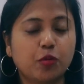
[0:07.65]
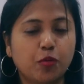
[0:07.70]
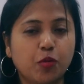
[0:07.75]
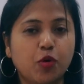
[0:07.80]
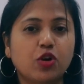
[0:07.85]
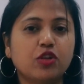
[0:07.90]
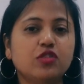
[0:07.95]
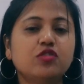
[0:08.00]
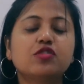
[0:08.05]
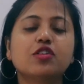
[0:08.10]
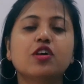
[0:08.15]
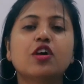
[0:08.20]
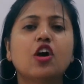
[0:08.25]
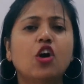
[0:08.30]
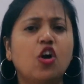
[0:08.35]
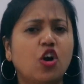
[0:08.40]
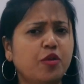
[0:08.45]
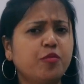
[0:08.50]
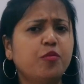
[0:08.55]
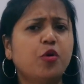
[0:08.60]
bonds
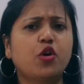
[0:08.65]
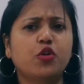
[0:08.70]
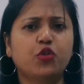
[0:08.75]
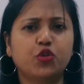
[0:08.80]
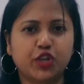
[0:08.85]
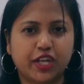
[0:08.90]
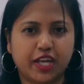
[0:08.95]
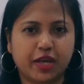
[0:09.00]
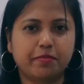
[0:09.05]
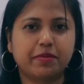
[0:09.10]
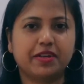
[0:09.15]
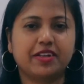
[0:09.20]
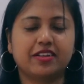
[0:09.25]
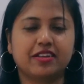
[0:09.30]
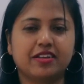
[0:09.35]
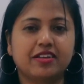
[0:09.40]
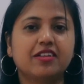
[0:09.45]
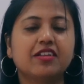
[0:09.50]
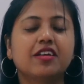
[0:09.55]
or borrowed capital.